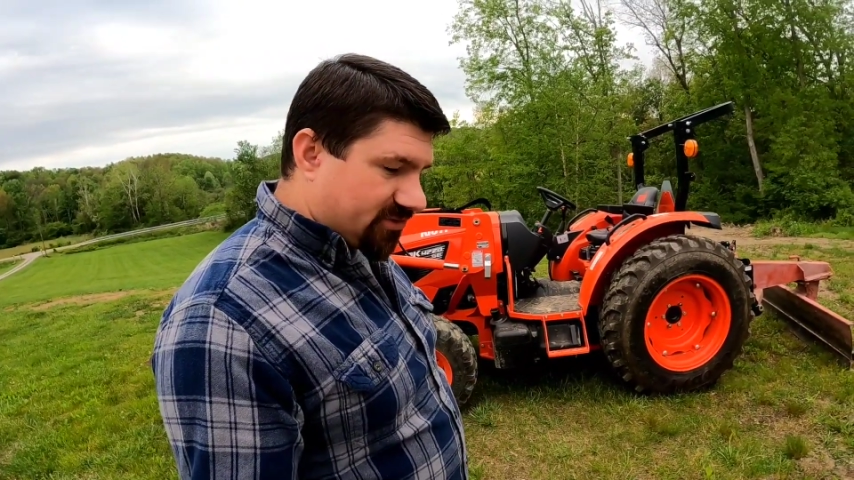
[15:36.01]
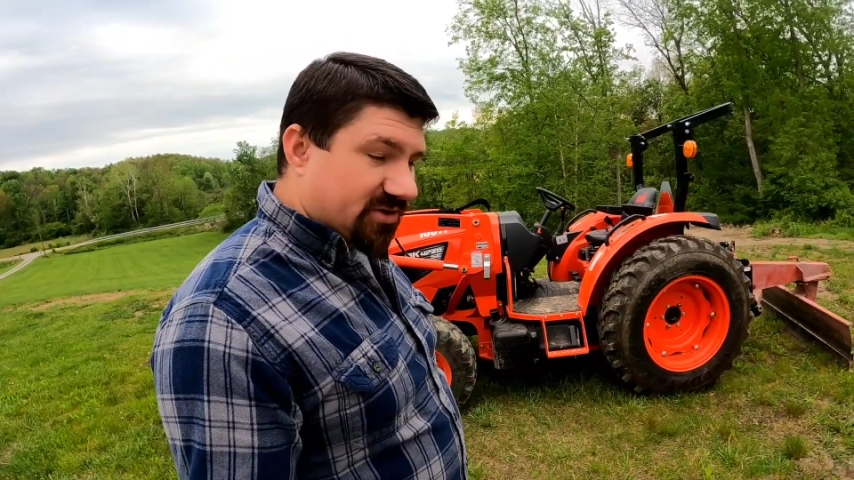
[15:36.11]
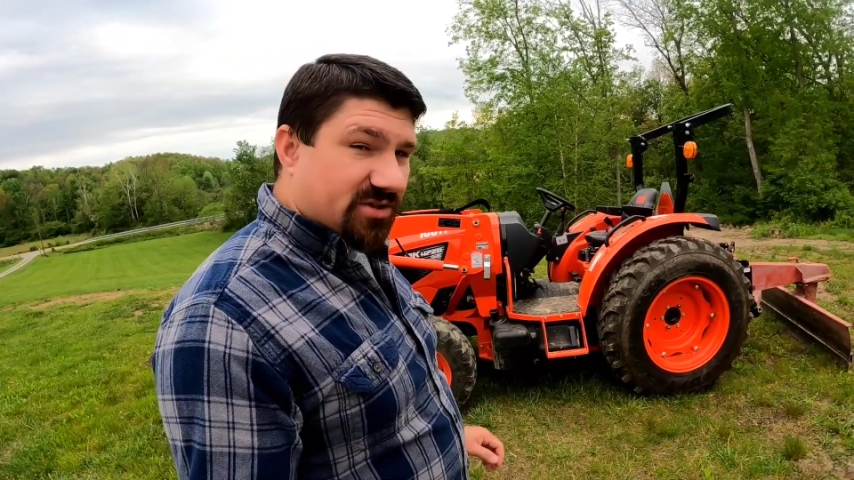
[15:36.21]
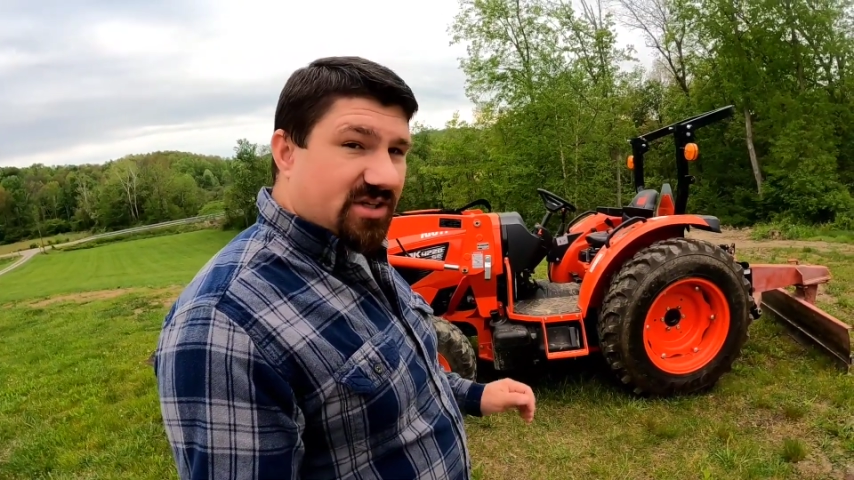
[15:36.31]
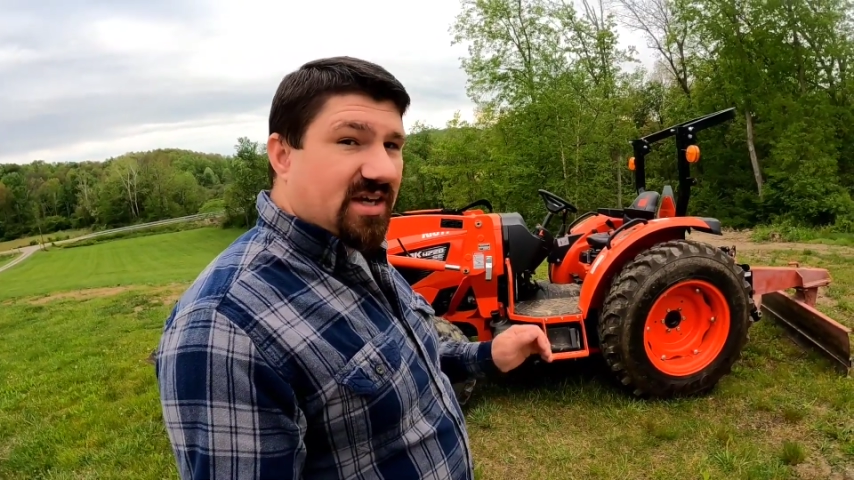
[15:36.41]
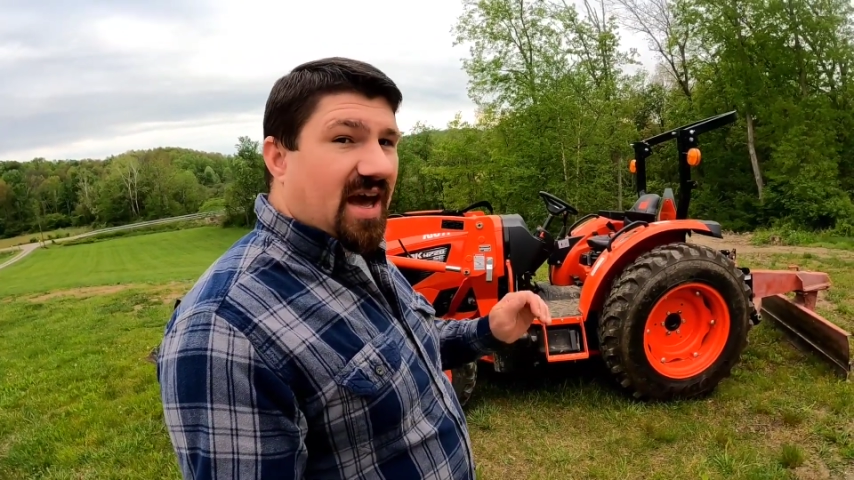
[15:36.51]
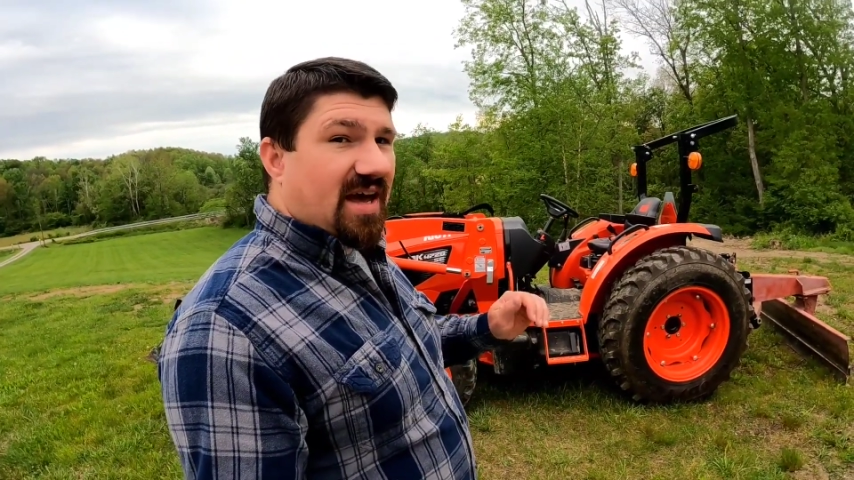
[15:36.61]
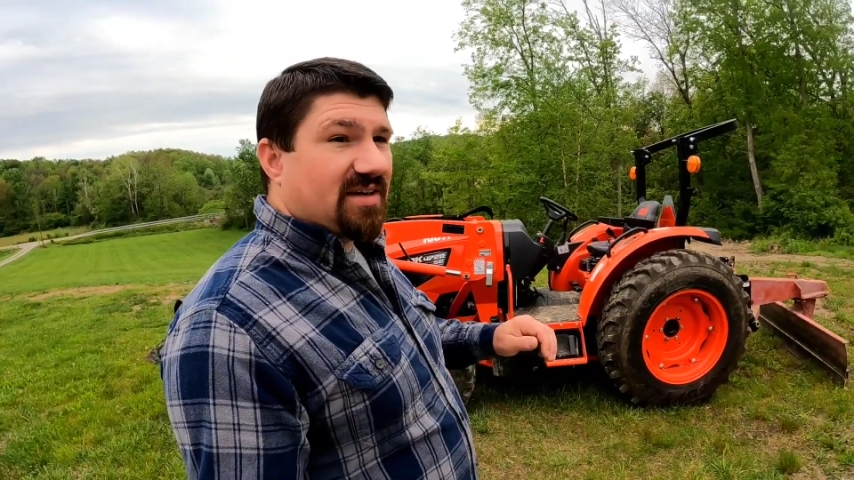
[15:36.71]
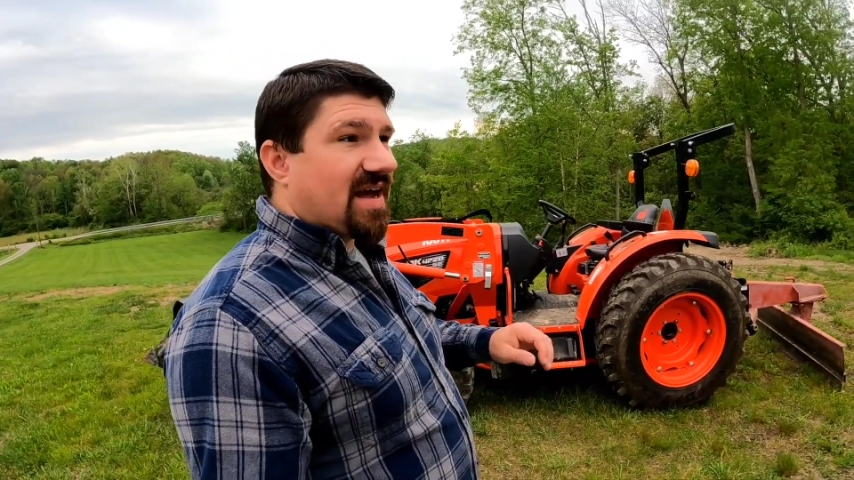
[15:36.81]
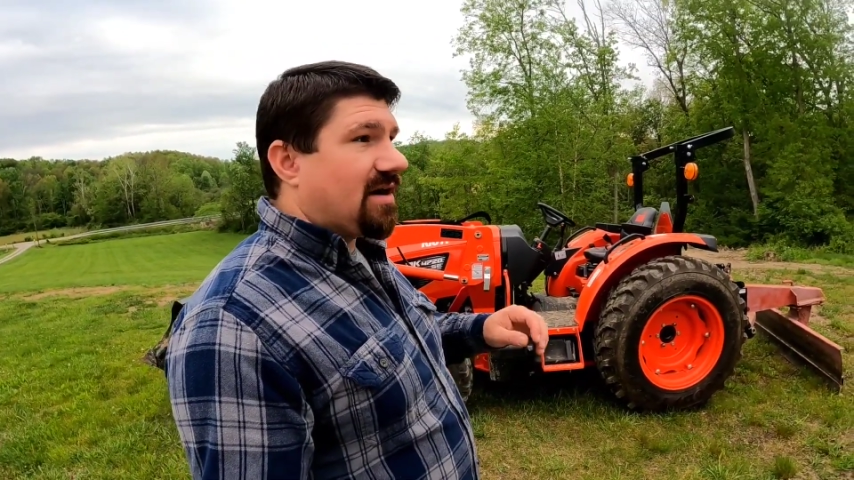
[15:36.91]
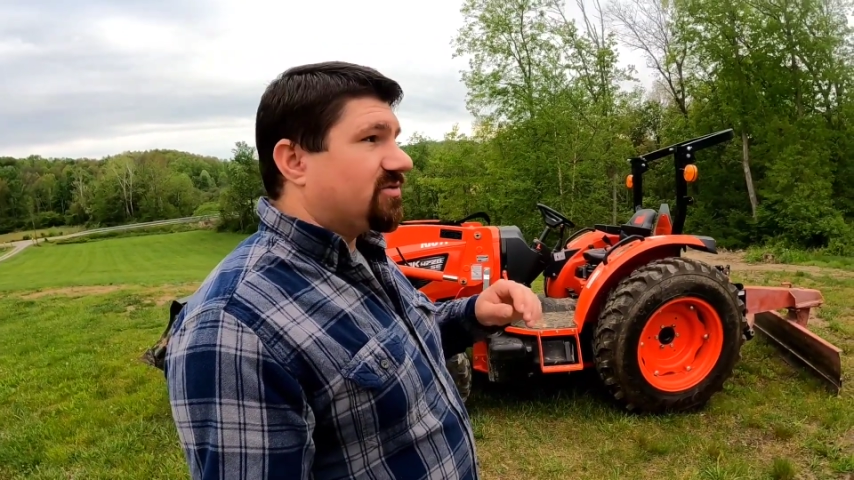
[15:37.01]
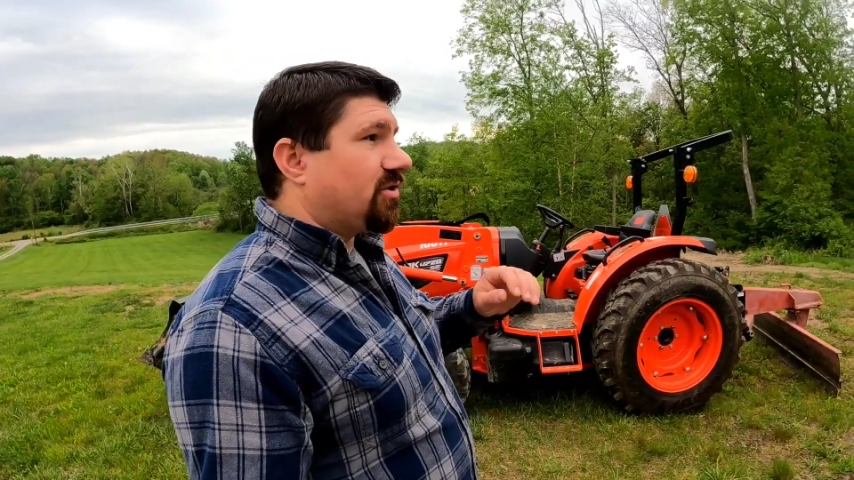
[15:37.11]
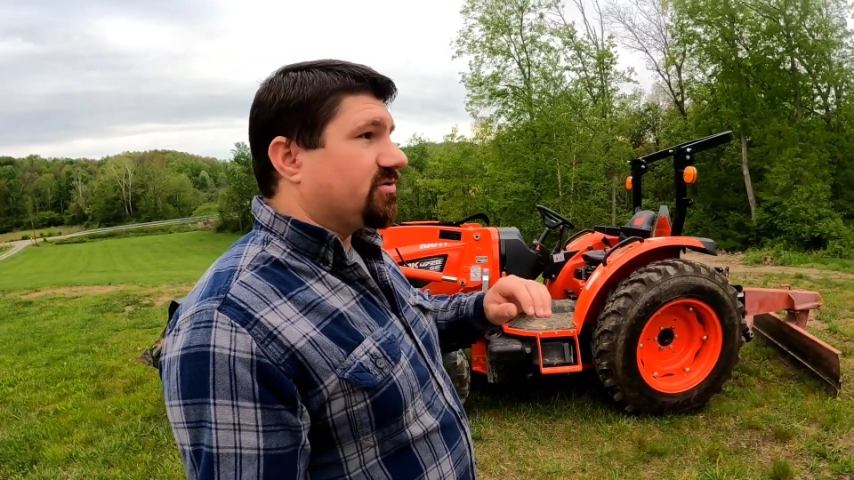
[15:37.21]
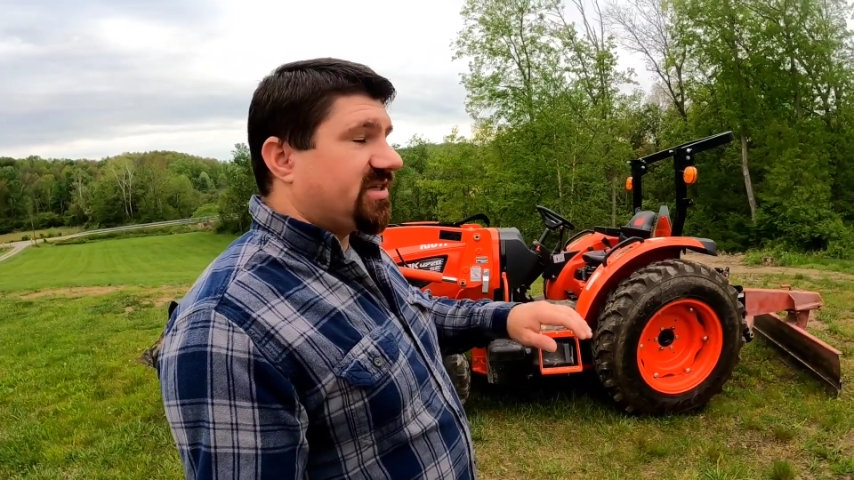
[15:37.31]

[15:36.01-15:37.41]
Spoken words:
So the CK and down's all